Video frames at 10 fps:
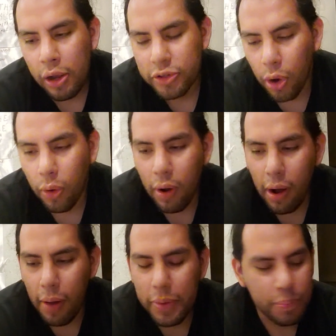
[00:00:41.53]

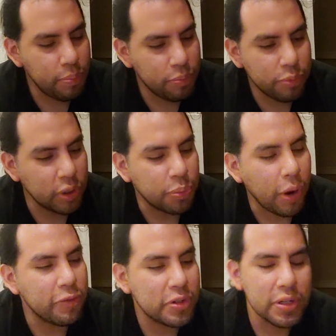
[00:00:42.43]
So, just gonna
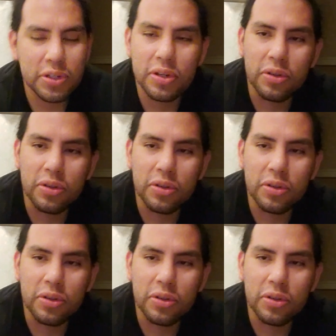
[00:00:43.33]
preface this.